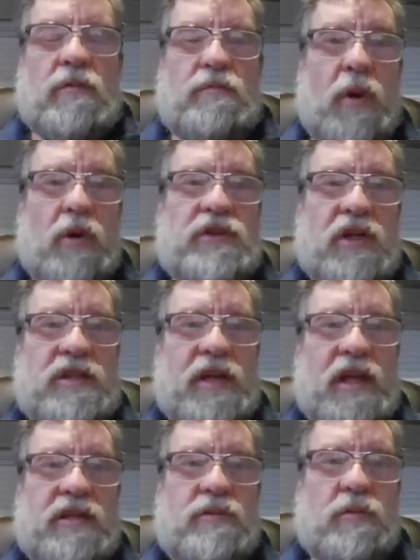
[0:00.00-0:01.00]
both our
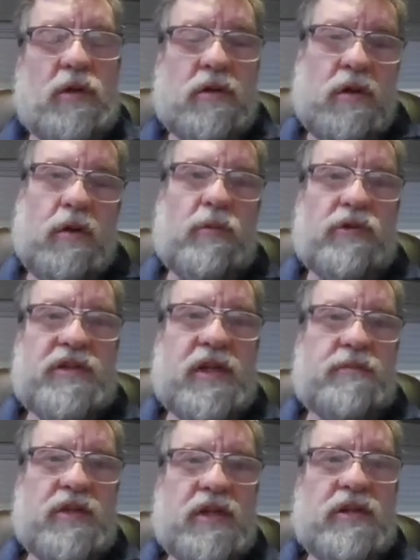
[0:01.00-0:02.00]
tanks were almost
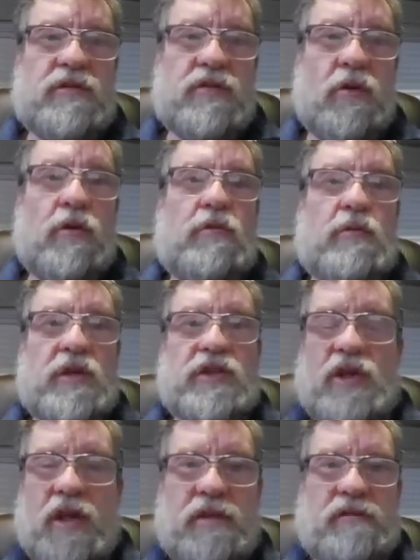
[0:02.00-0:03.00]
empty, so we
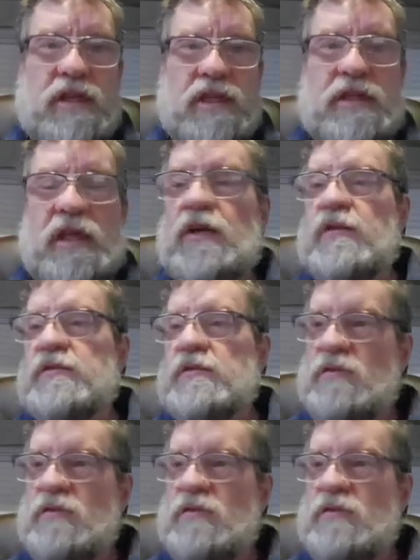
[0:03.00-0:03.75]
shut everything down,